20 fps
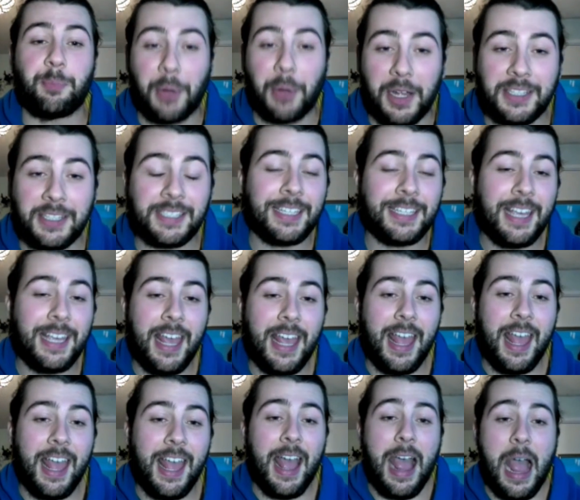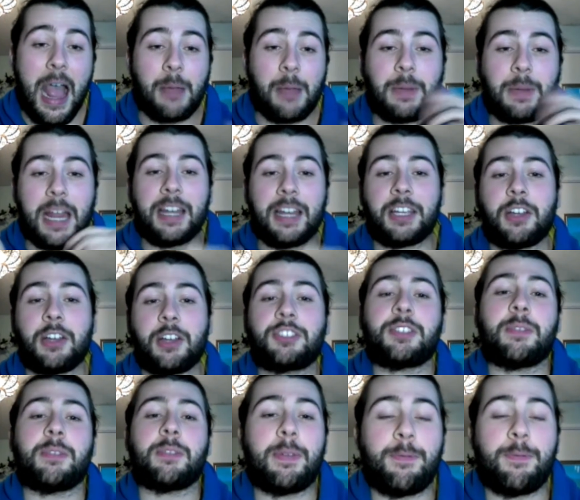But I'm glad I got
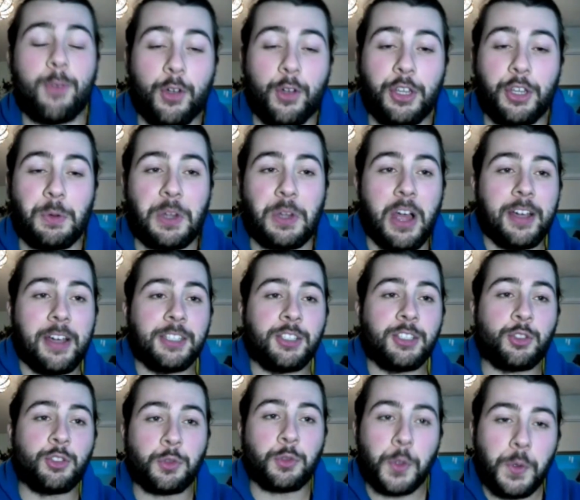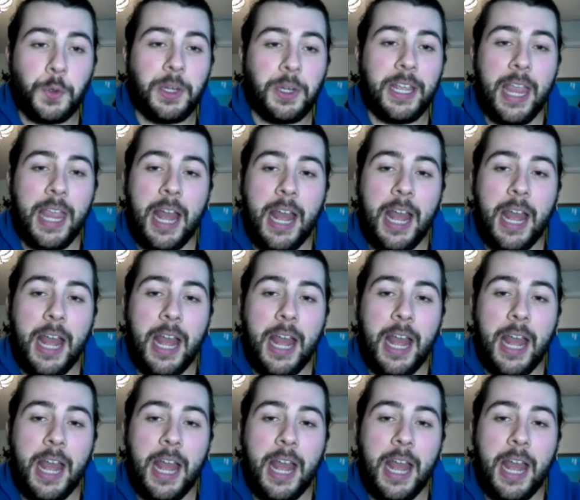something for you guys, truly.